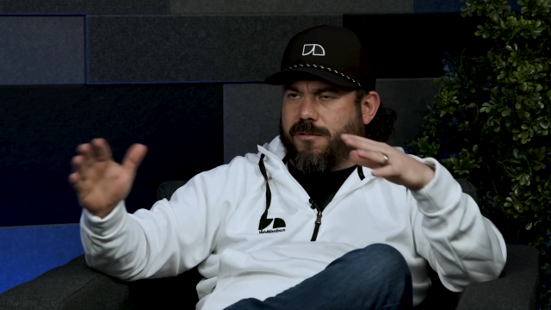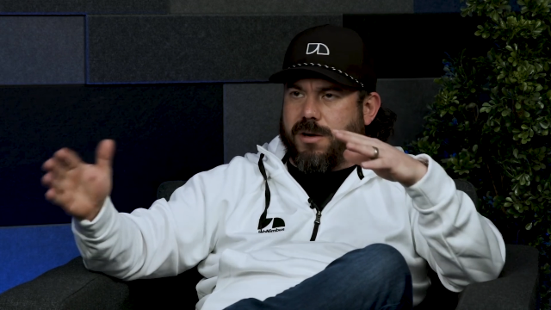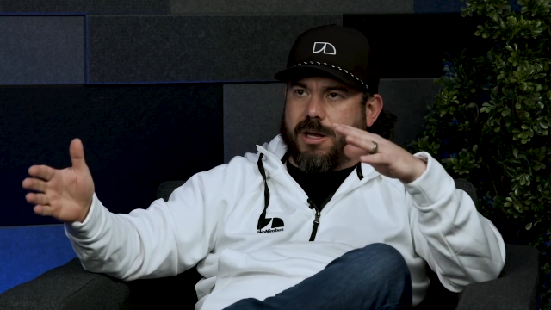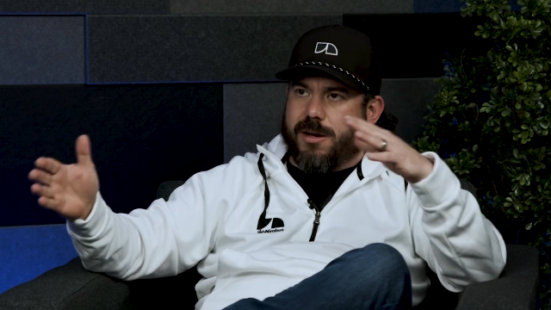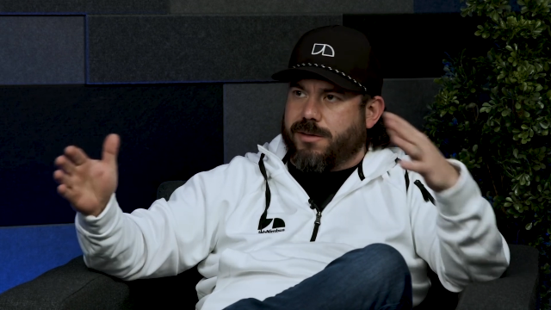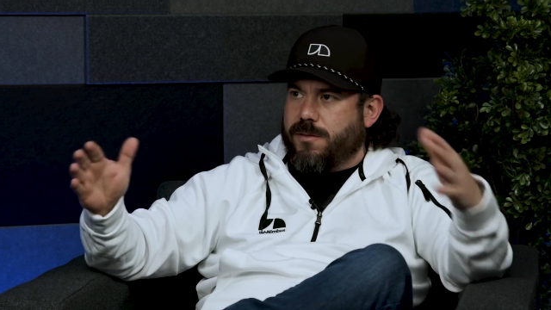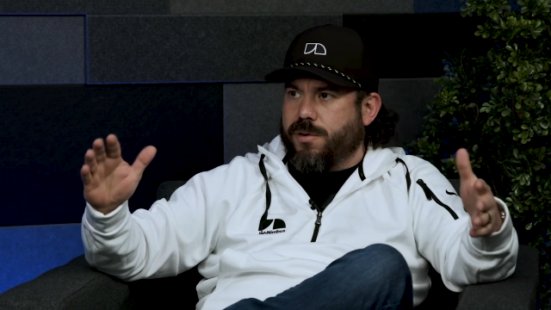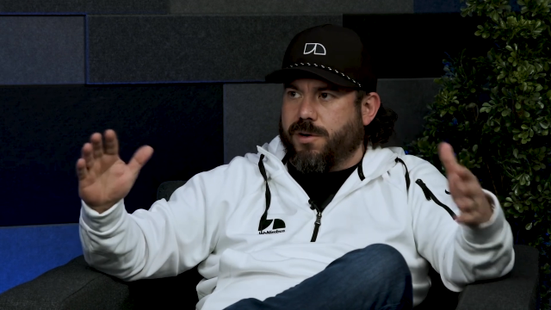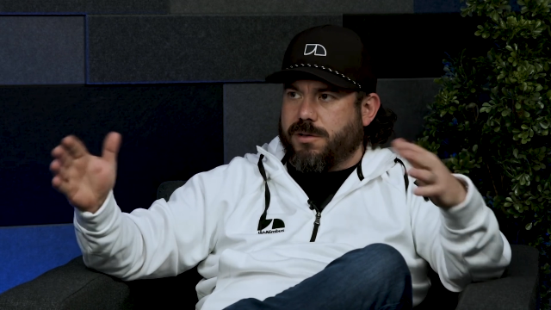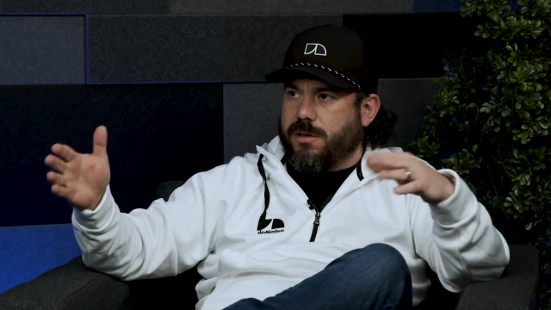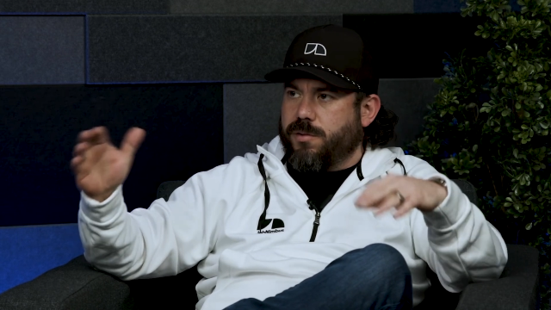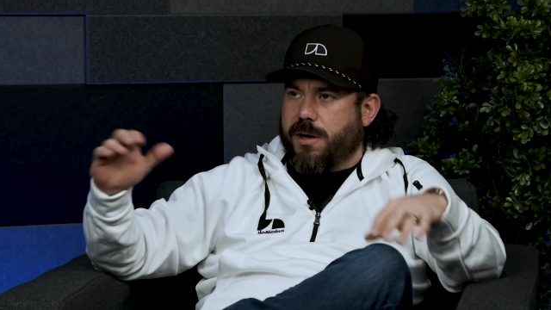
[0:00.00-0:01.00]
when it comes to
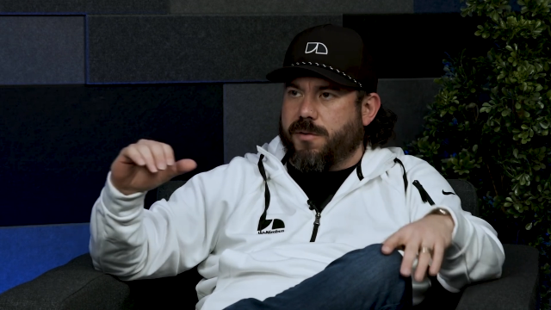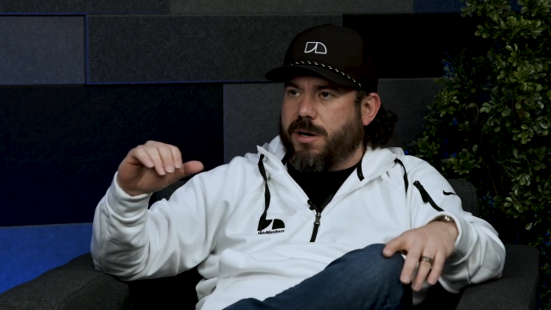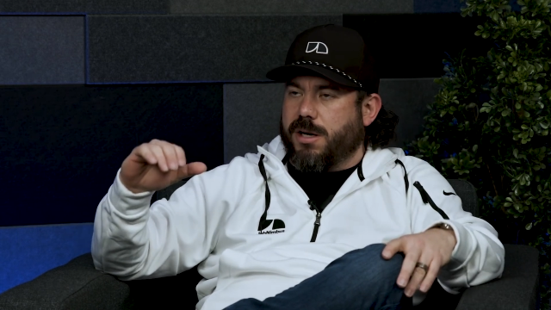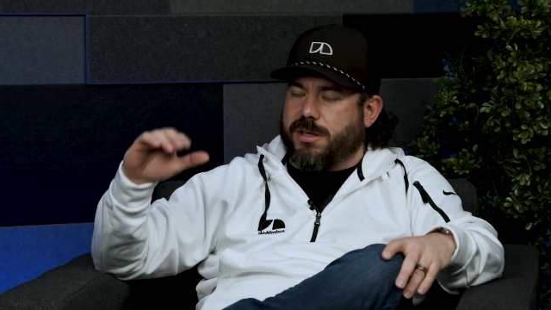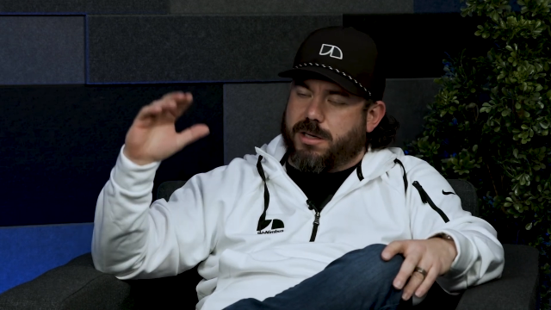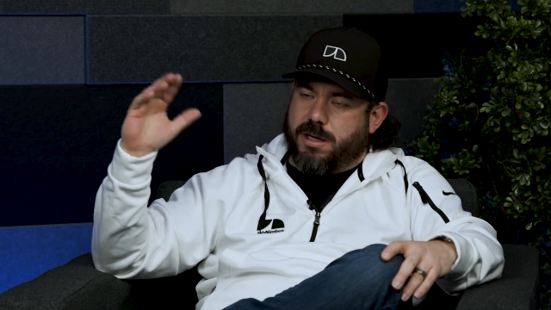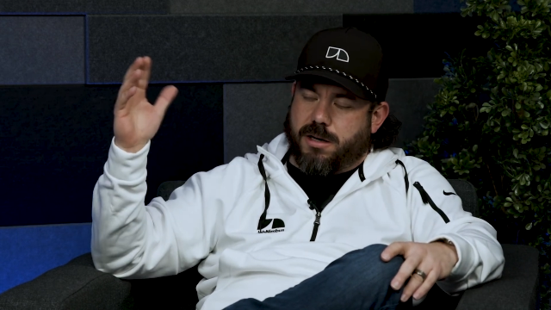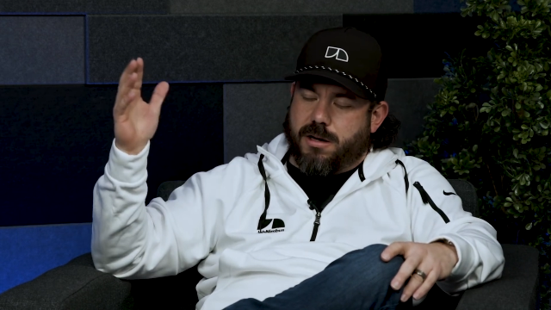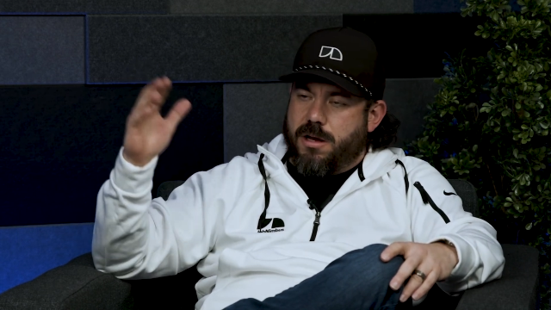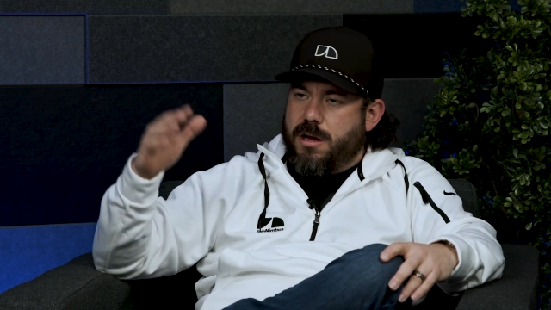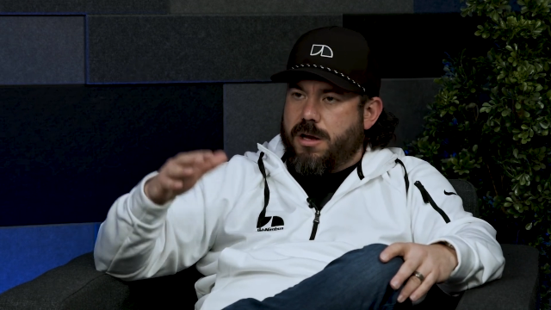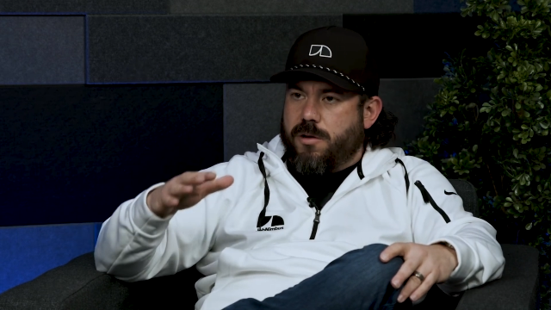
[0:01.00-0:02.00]
post or pre-production, and
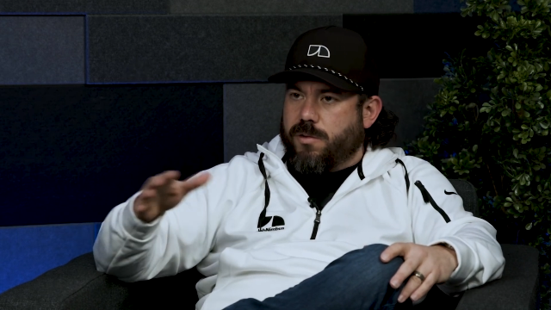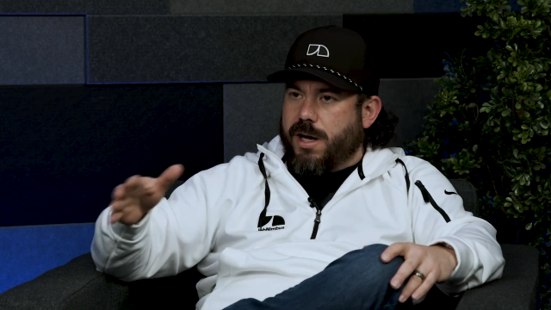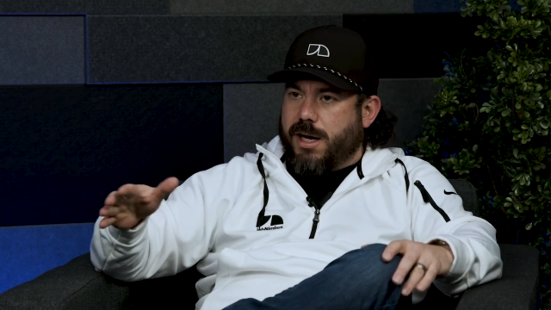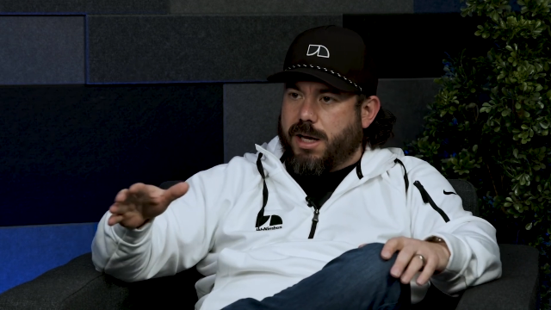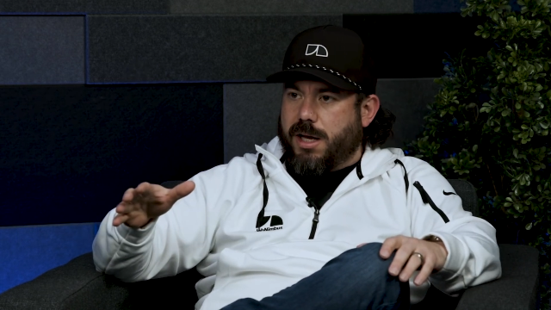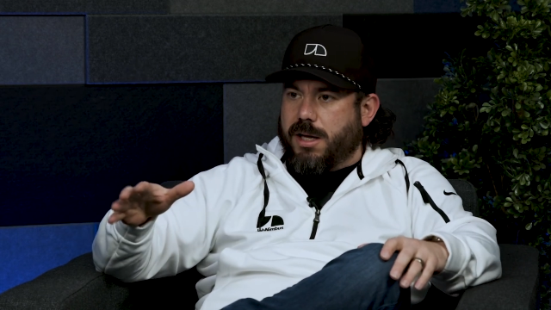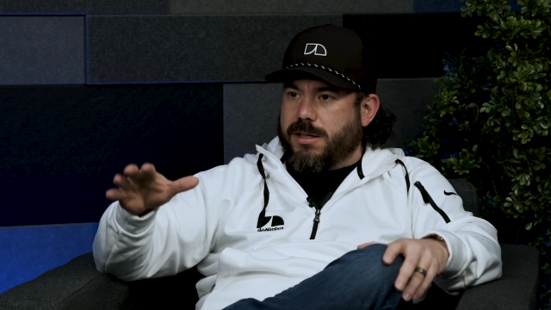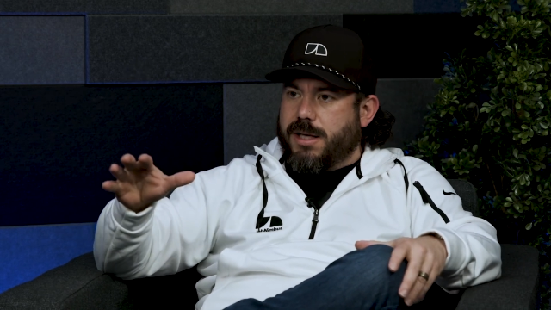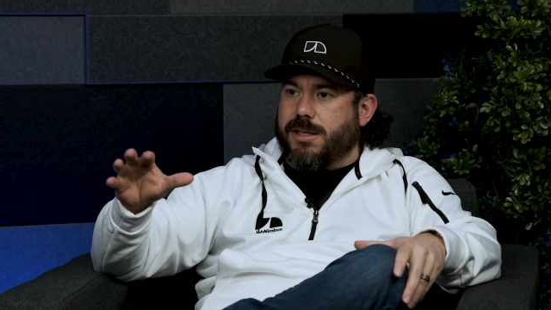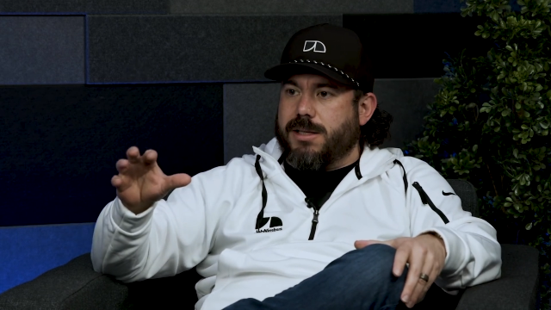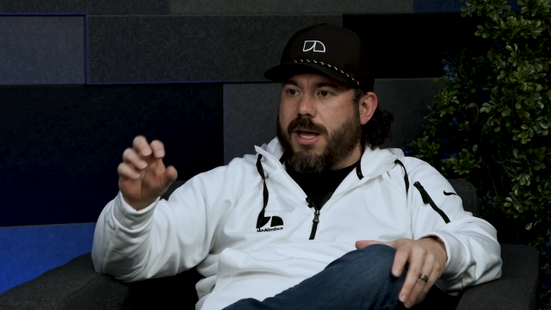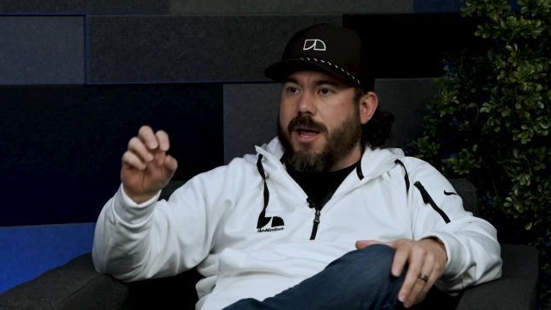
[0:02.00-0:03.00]
we're not going to get into
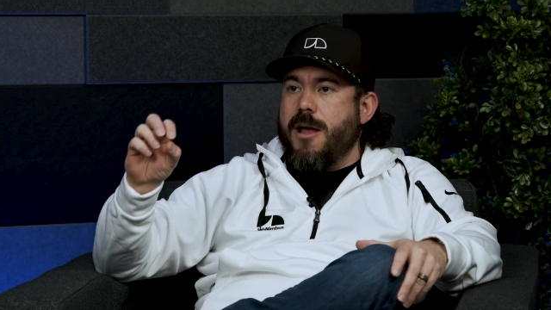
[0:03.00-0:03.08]
that today.